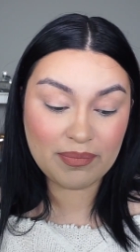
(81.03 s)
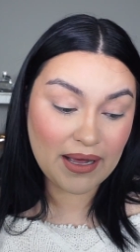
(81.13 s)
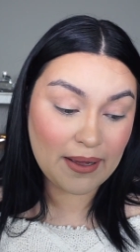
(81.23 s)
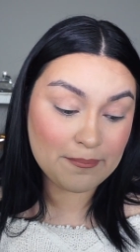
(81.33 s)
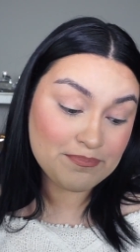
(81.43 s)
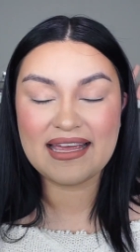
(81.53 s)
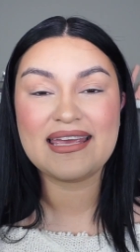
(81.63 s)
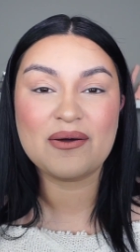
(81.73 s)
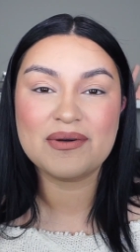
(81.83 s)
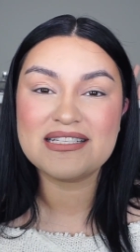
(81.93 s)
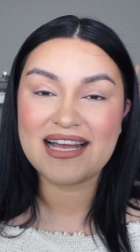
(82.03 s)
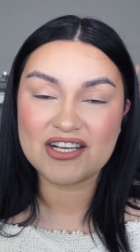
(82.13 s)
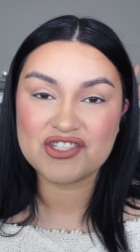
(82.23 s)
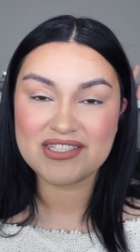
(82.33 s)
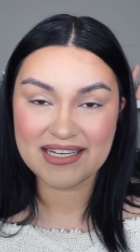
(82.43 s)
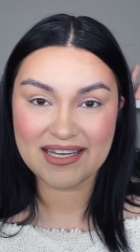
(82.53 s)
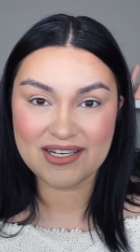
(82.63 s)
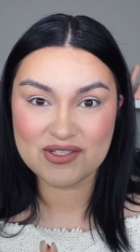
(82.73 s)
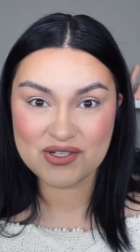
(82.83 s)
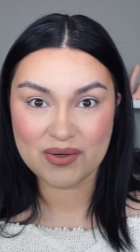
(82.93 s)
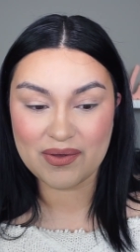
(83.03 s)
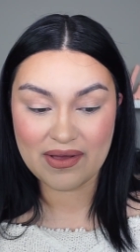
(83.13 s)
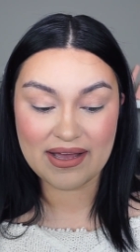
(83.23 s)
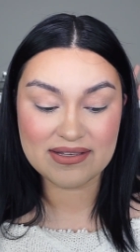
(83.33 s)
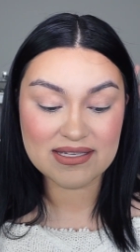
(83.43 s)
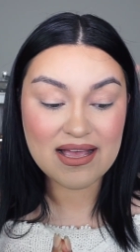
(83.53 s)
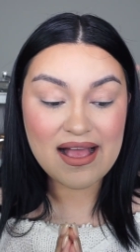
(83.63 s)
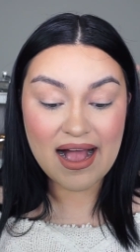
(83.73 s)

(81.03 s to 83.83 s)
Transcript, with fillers: but I can't wait to actually dig in and show you guys.